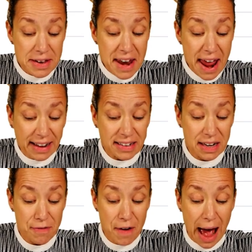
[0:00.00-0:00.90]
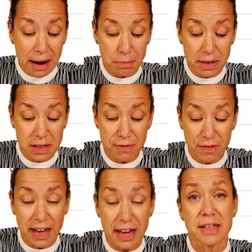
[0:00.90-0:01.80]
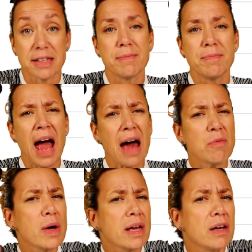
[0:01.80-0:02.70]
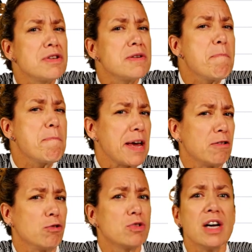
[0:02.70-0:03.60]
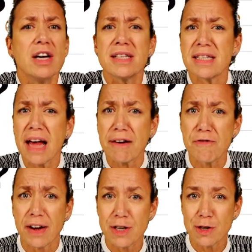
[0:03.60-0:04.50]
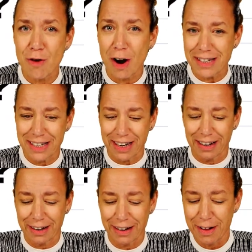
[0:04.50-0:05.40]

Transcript: negative atmospheres, and we're going to build sad face writing.